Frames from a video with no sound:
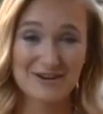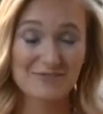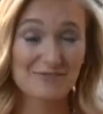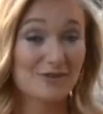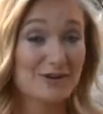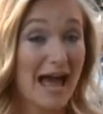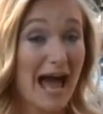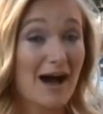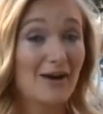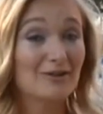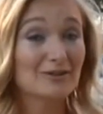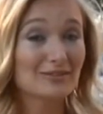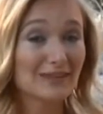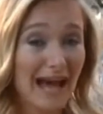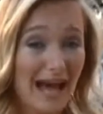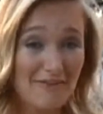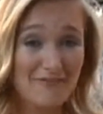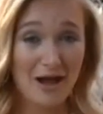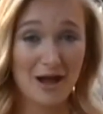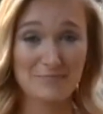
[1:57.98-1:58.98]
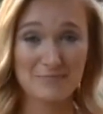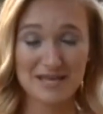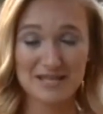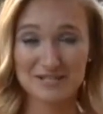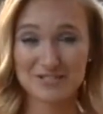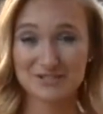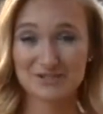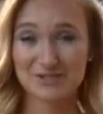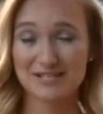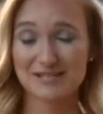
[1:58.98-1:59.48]
For now, live on Main
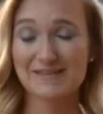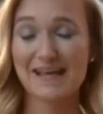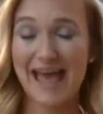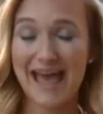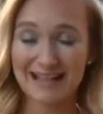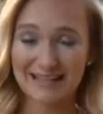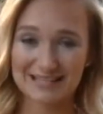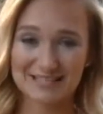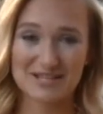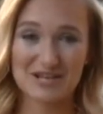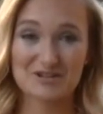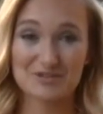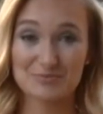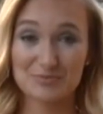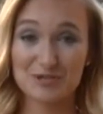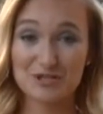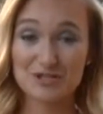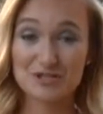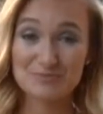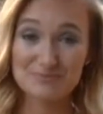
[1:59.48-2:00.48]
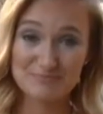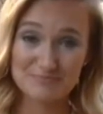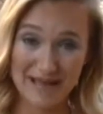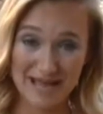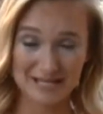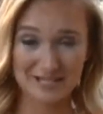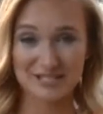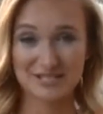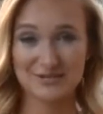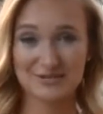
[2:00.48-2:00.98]
Street, Alexandra Bush,
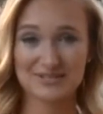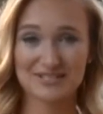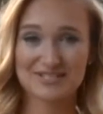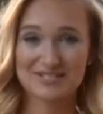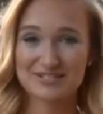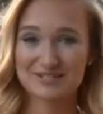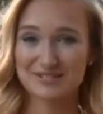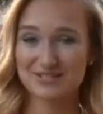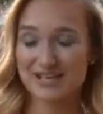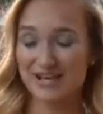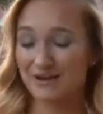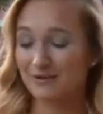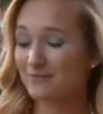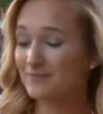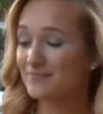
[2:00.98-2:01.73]
back to you in the studio.